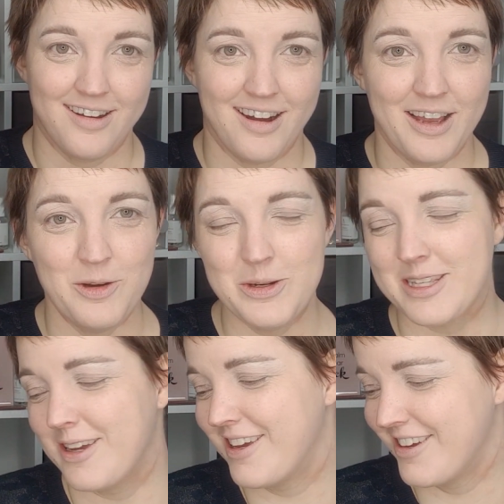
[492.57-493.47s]
I
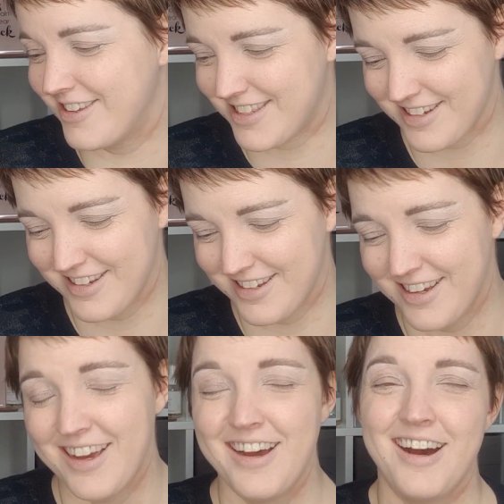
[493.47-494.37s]
also used
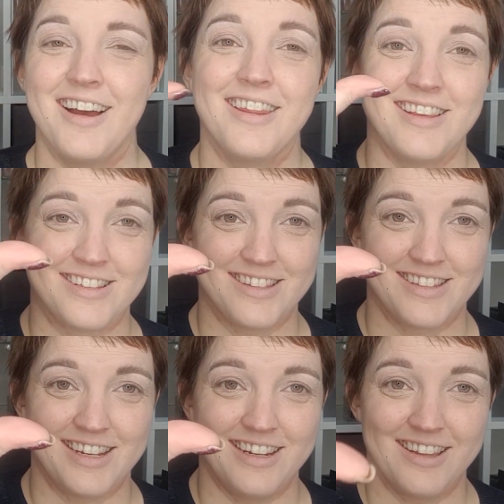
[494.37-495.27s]
this
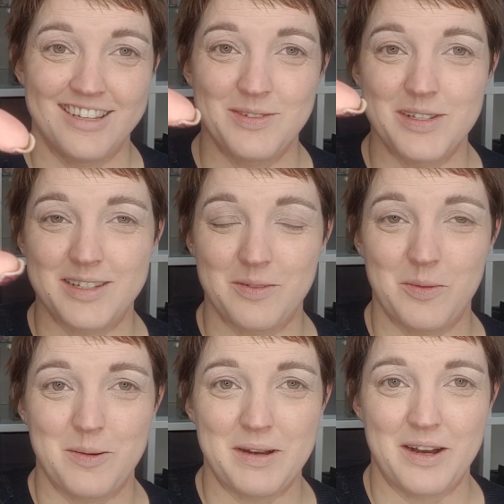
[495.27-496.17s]
concealer. This was
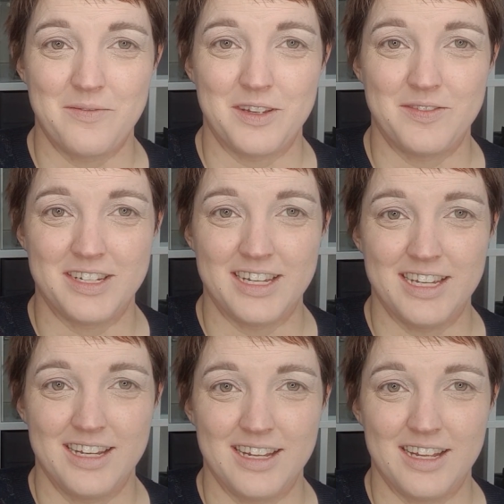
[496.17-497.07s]

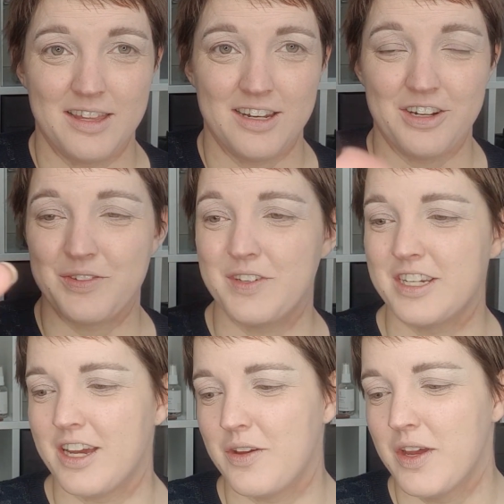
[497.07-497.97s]
£1.50 in the last
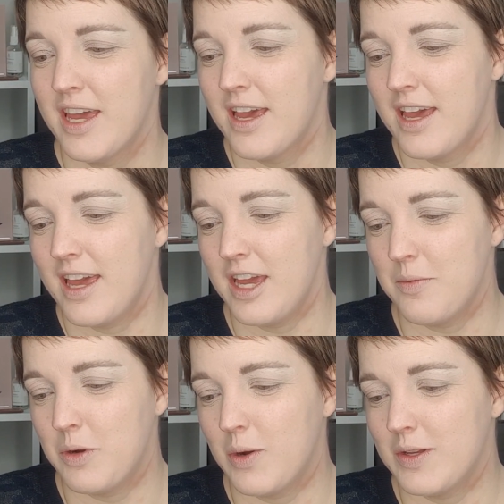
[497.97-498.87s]
video. It
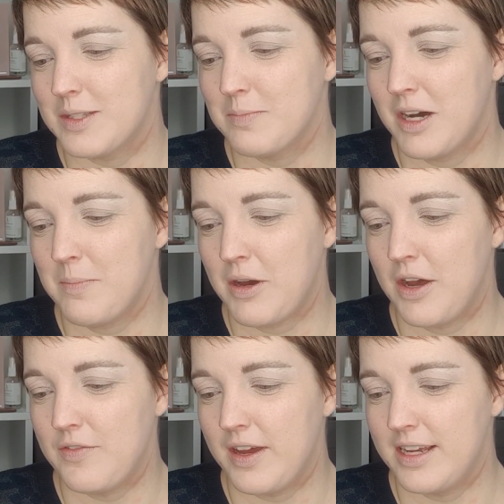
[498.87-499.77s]
was my
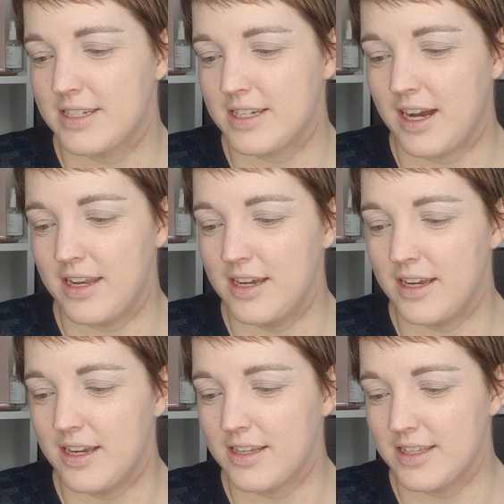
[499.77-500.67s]
perfect
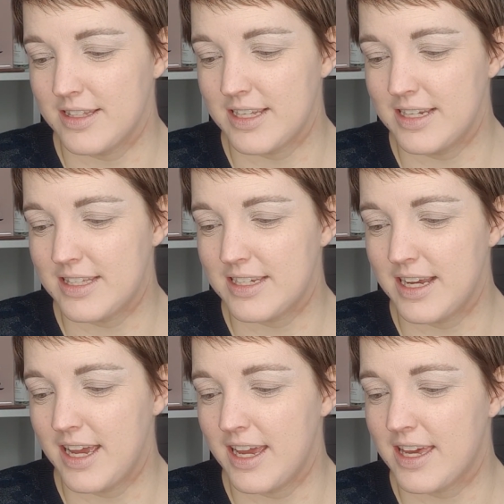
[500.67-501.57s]
colour concealer
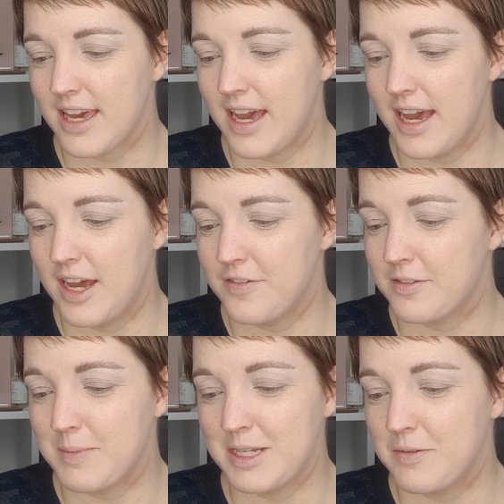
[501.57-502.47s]
stick.
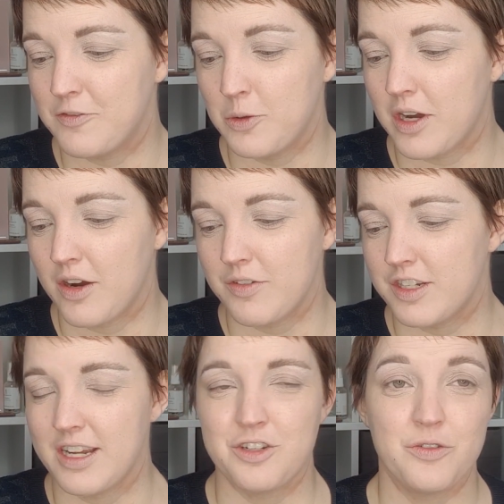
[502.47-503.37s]
It's meant to be full coverage,
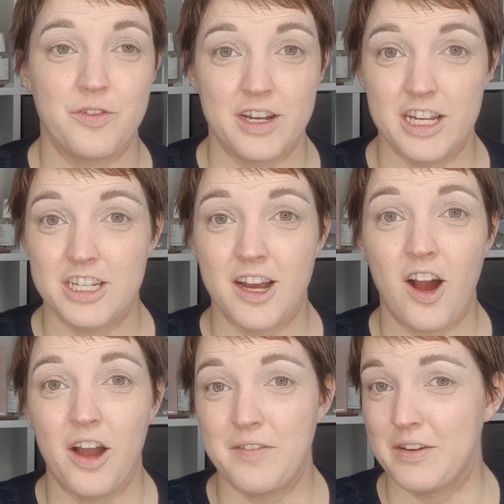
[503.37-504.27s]
natural finish.
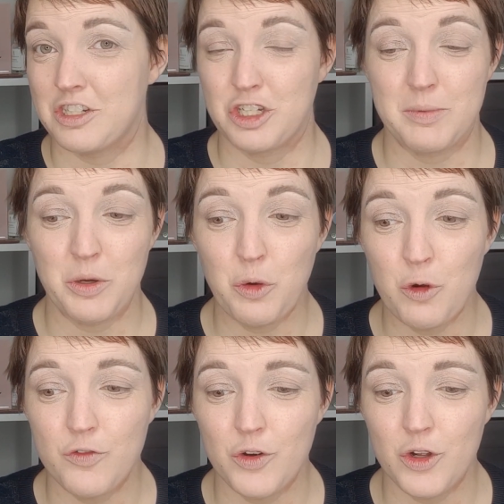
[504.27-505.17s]
I found it to be
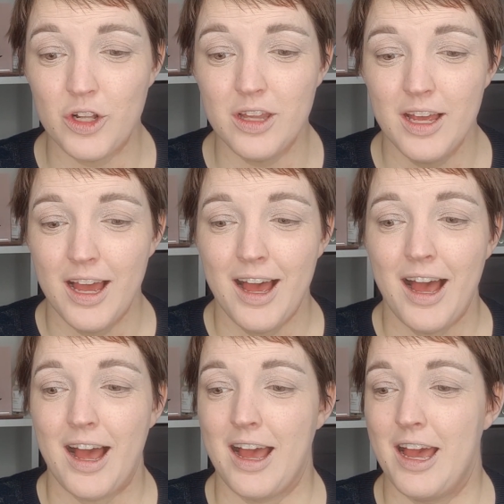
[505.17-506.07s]
awful.
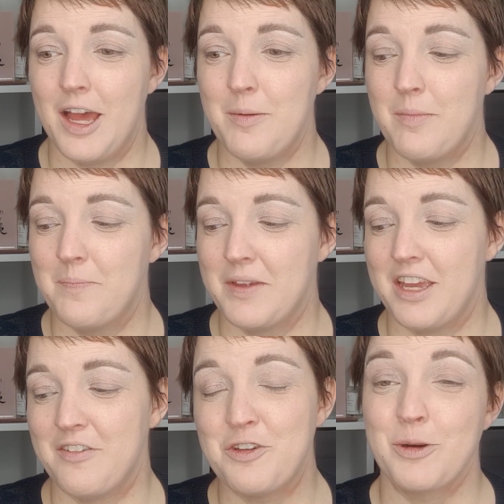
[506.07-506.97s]

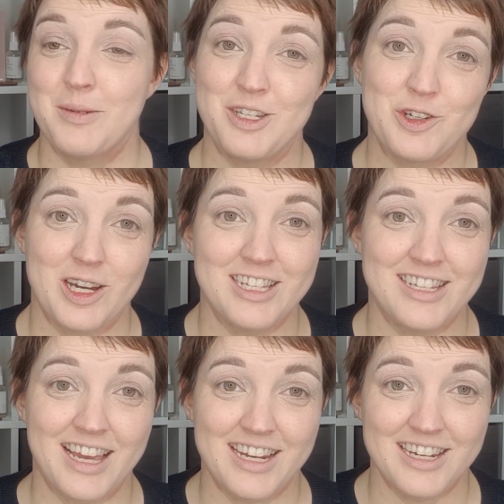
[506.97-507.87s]
If you want me to try this
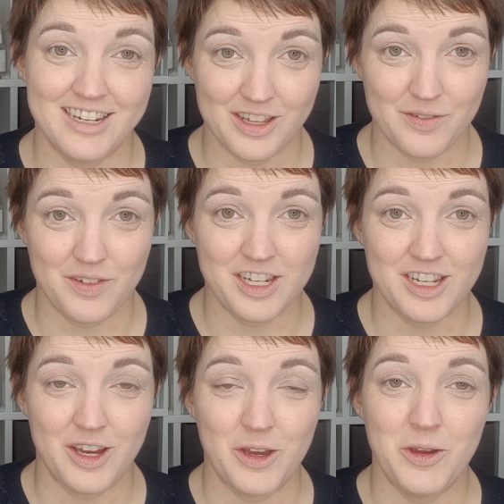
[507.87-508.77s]
again in another
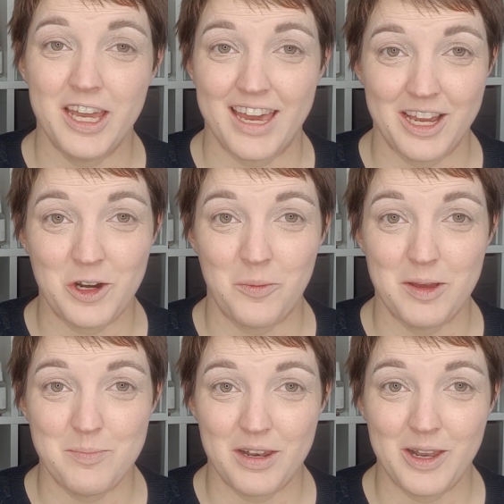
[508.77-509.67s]
video, again
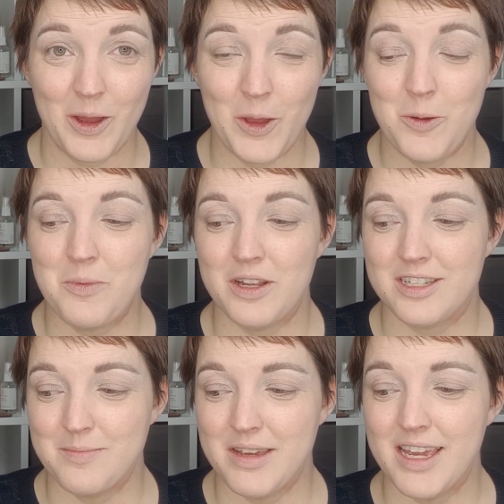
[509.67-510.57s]
comment below, but
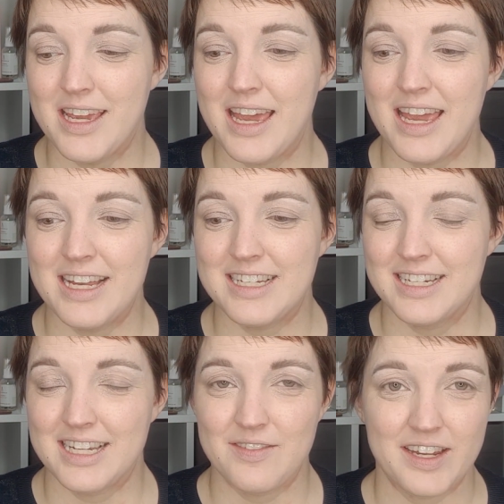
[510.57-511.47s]
to me it
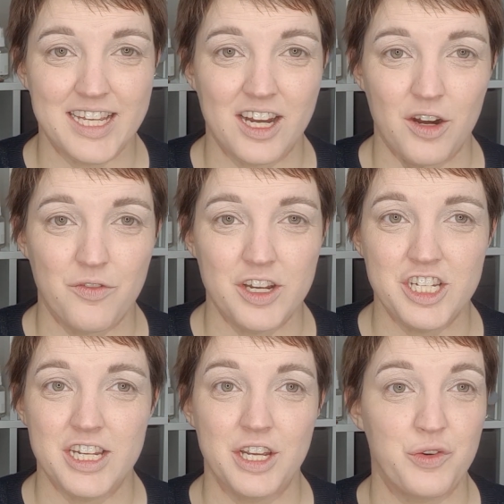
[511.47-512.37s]
didn't give any
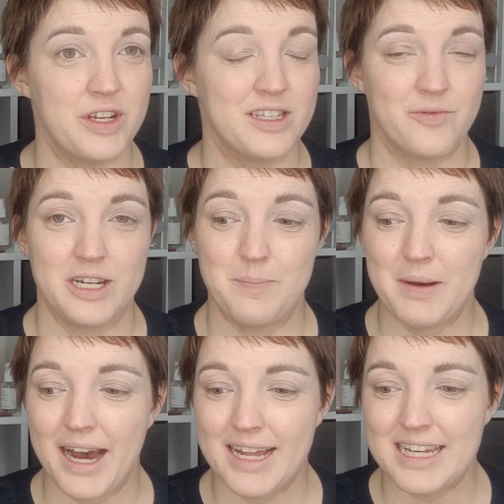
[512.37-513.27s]
coverage. It creased really
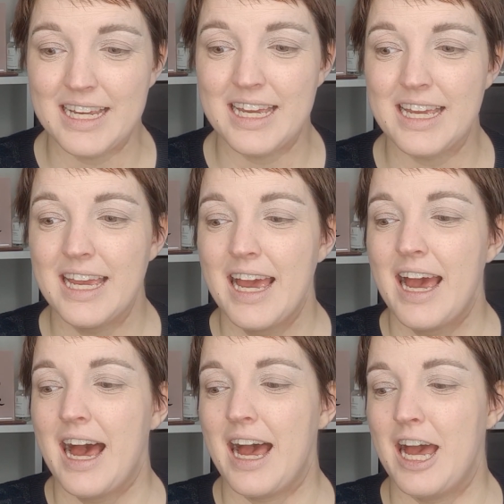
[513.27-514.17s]
badly.
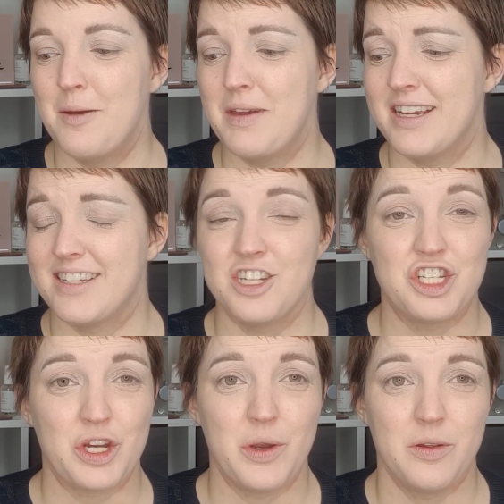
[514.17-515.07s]
It didn't
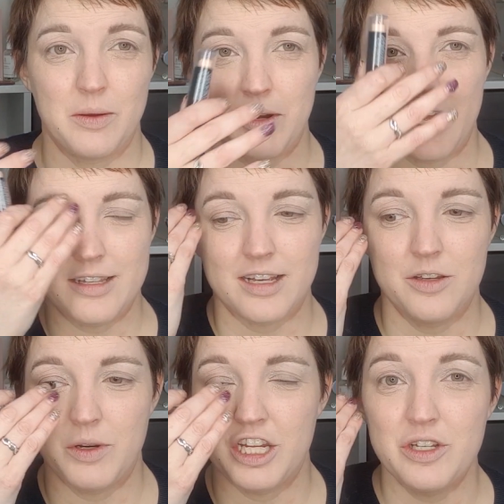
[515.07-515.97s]
show, like
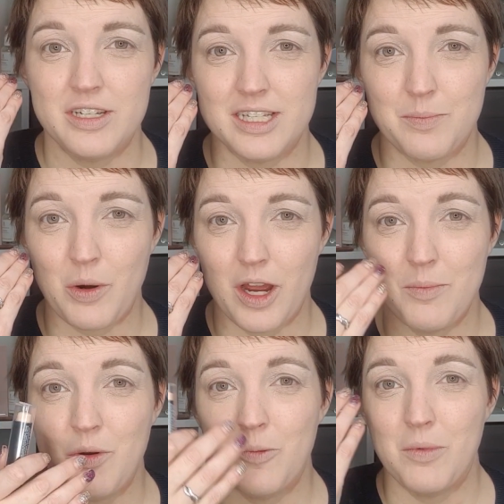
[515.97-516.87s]
when I used it as a
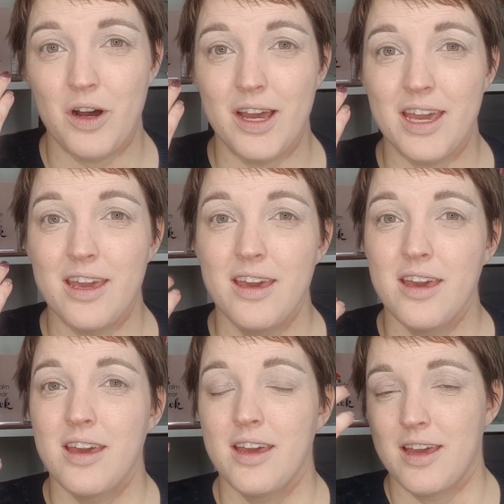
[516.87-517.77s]
primer on my
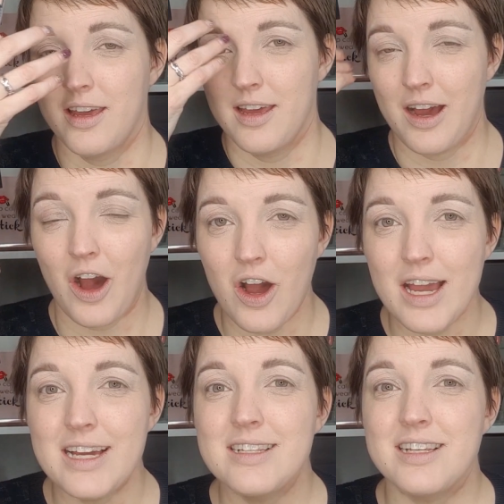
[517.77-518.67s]

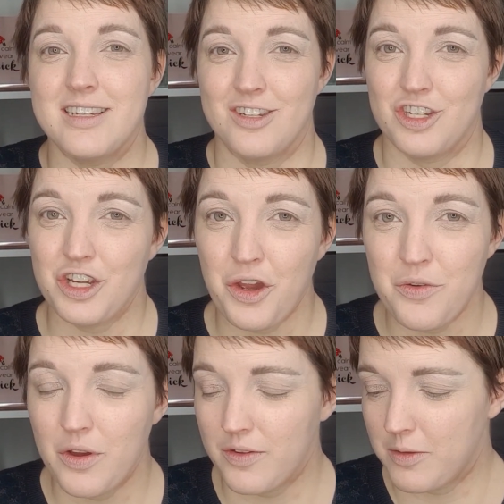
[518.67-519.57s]
eyes, it didn't
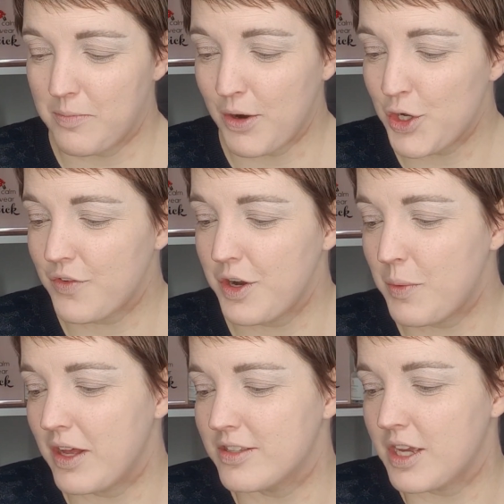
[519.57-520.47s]
show the product very
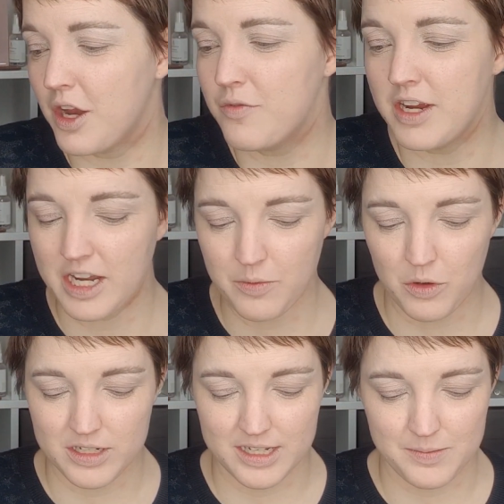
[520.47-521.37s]
well. So I really
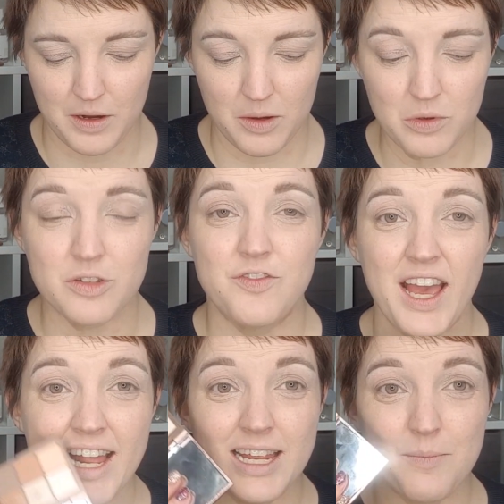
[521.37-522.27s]
wanted, but I was
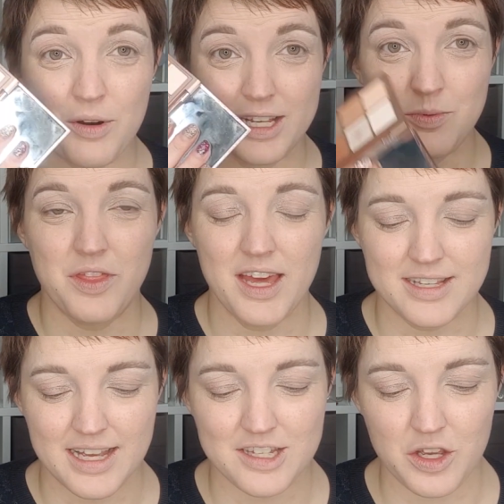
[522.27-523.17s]
fairly impressed with this,
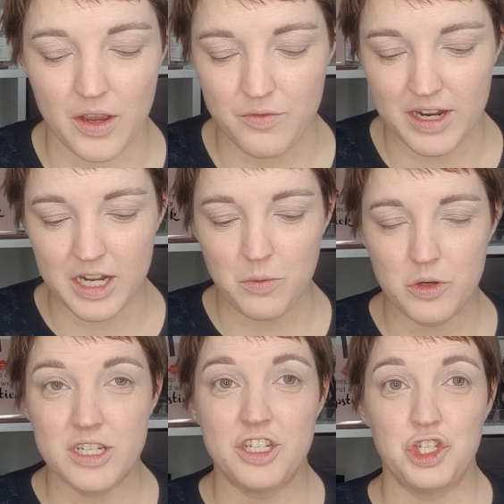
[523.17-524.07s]
and so I really
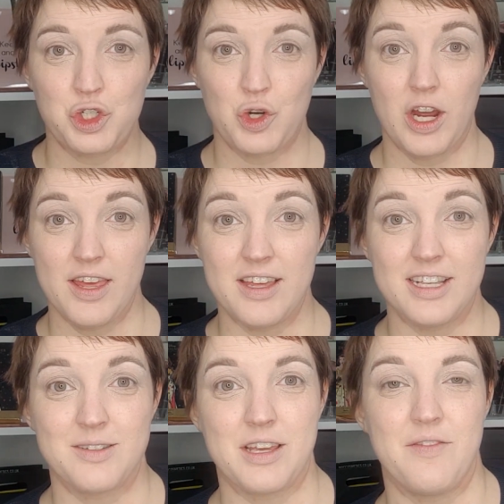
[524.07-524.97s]
wanted to try
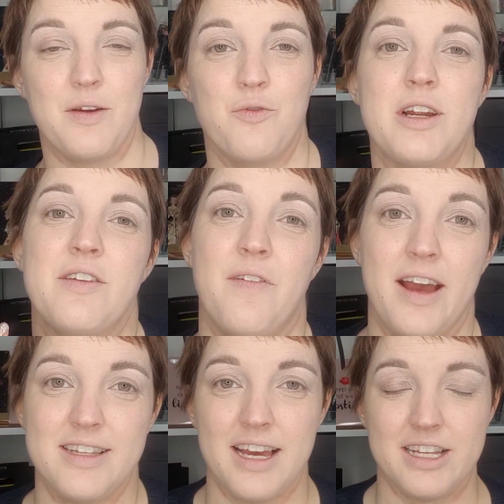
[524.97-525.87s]
this, give it a really
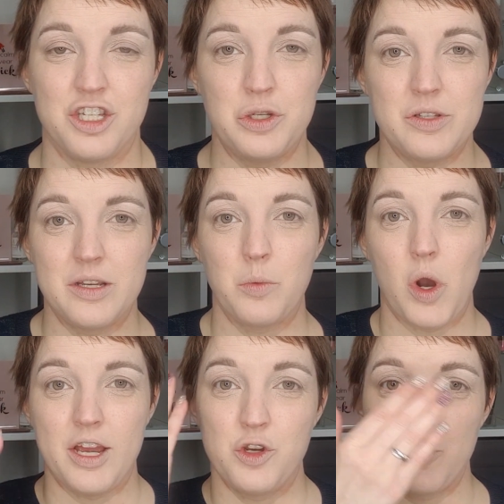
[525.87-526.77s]
fair test using what
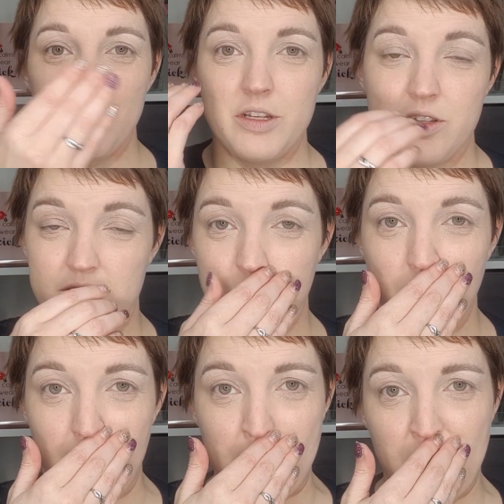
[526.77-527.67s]
I normally use as a
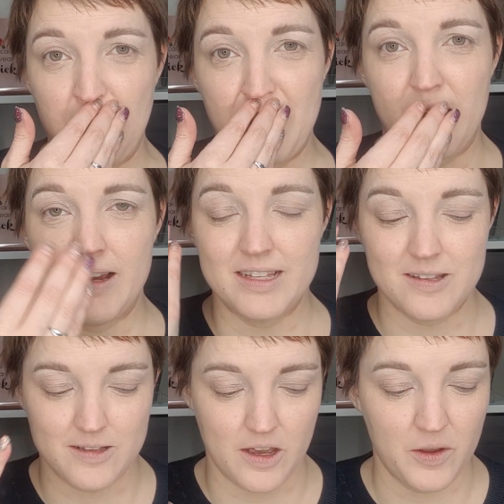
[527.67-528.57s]
primer on my eyes.
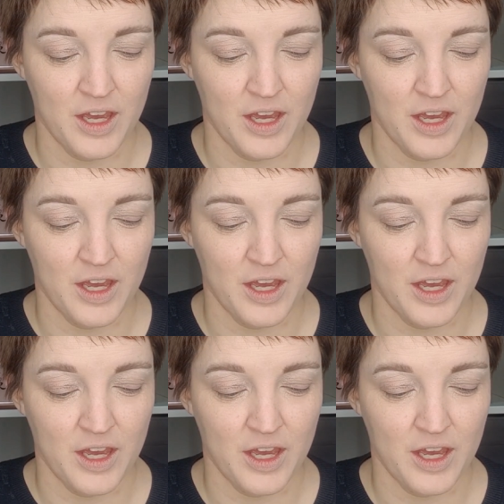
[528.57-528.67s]
So